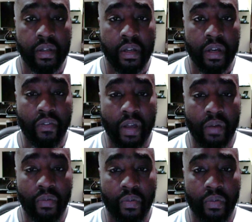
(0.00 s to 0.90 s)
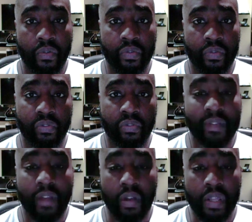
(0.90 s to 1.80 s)
around
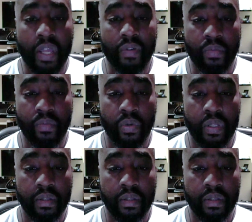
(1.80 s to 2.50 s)
3:30 every morning.